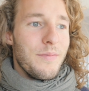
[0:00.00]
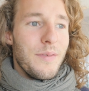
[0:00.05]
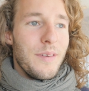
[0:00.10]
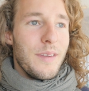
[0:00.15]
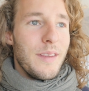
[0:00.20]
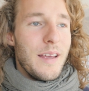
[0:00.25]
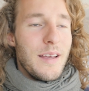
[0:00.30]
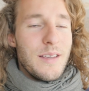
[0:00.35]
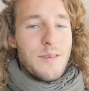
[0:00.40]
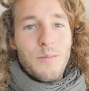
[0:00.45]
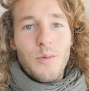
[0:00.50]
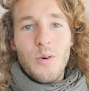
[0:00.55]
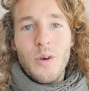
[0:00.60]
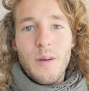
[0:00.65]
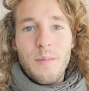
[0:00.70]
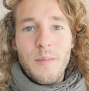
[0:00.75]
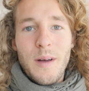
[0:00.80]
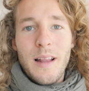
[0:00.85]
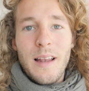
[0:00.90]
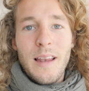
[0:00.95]
There's more
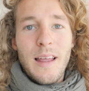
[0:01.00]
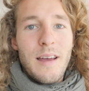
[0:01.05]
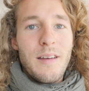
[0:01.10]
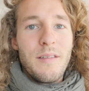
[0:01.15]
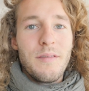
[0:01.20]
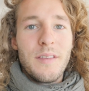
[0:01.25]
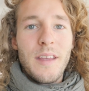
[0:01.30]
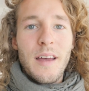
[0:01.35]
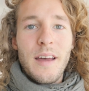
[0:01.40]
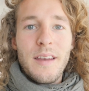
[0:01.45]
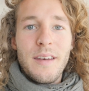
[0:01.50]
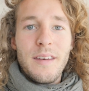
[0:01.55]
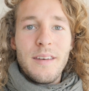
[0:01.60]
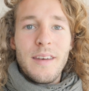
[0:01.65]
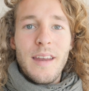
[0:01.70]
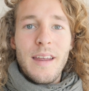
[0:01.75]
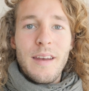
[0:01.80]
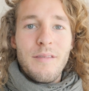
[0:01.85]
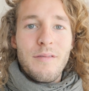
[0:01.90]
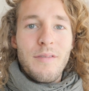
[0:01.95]
in my life than
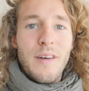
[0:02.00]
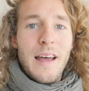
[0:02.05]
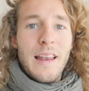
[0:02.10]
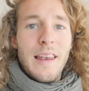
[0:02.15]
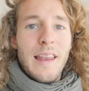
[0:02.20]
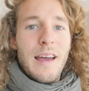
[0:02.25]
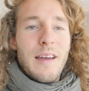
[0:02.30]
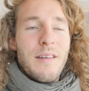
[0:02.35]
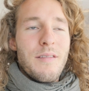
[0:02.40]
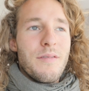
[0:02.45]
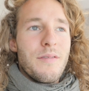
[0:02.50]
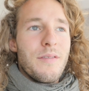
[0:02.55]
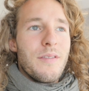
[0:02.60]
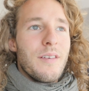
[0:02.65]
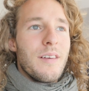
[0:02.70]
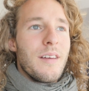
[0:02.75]
van life.